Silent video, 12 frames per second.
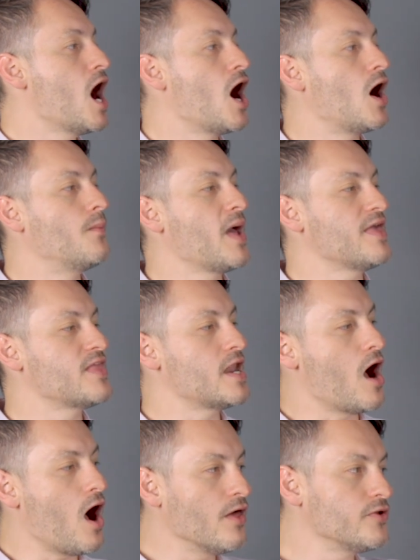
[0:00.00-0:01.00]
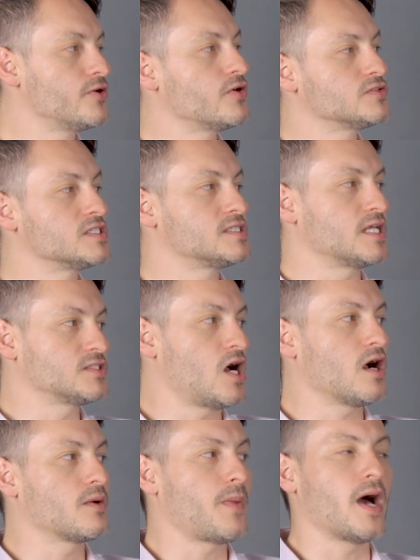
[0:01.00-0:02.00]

And then other doses that talk